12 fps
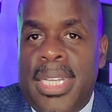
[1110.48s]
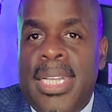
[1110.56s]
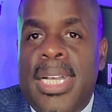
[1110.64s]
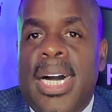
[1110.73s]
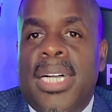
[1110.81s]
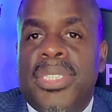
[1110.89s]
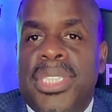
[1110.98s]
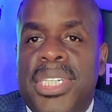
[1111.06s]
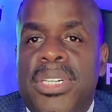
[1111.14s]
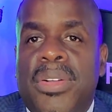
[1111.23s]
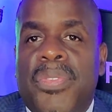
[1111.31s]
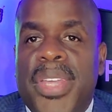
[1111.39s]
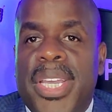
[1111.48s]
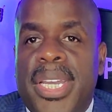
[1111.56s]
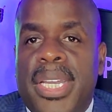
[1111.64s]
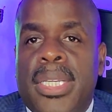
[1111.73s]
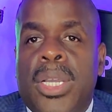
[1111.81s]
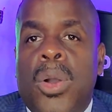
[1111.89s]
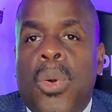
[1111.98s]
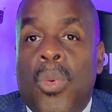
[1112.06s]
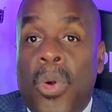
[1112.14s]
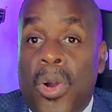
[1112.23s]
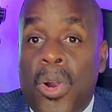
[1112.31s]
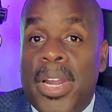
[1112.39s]
Until then,
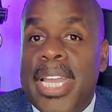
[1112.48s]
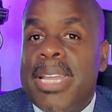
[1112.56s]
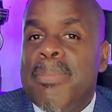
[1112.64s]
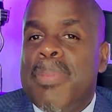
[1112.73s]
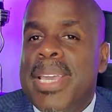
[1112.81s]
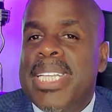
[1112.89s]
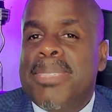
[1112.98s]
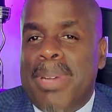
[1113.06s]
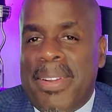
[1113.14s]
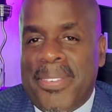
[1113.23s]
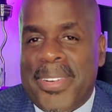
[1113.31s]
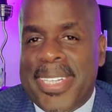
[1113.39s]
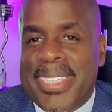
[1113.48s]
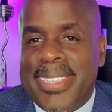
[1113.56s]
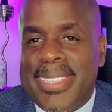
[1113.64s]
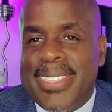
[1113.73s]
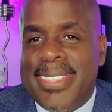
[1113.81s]
war and peace, my friends.